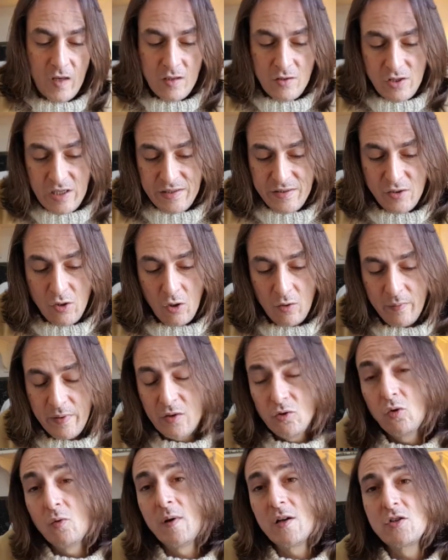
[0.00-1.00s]
just don't be
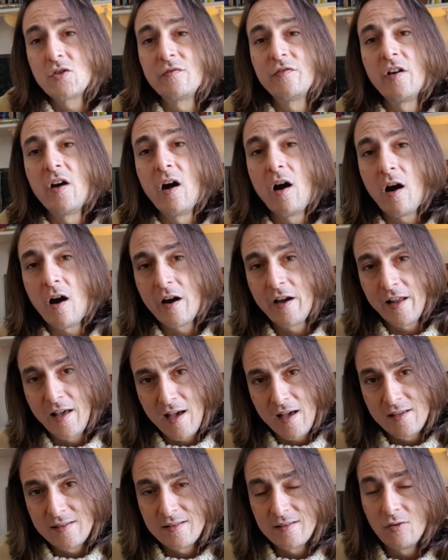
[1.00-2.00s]
too much of a hard
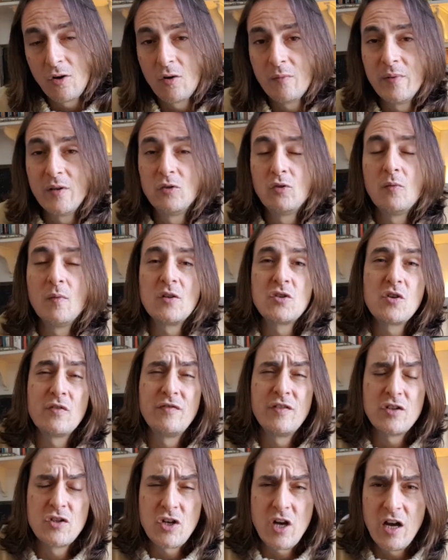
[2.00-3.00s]
ass, don't be too much of
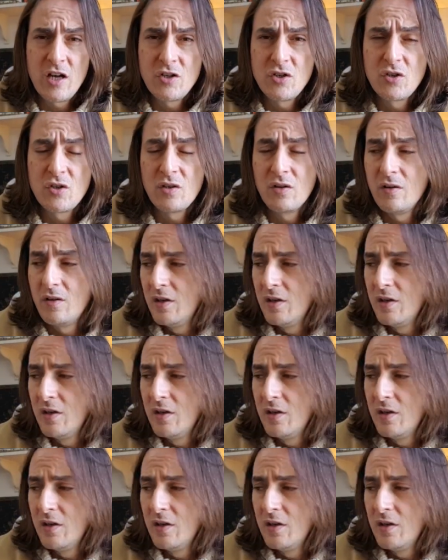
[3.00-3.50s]
a judge,